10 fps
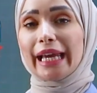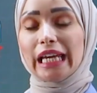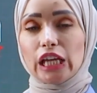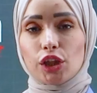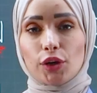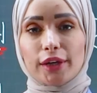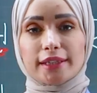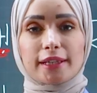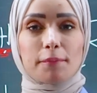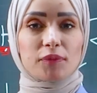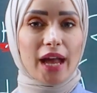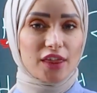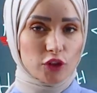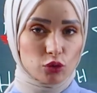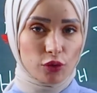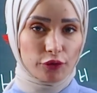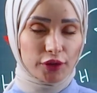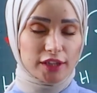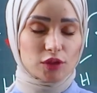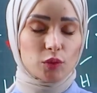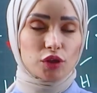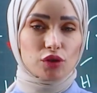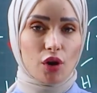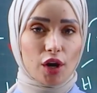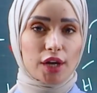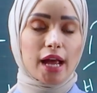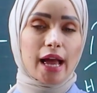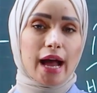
ethers, and the 2 friends which are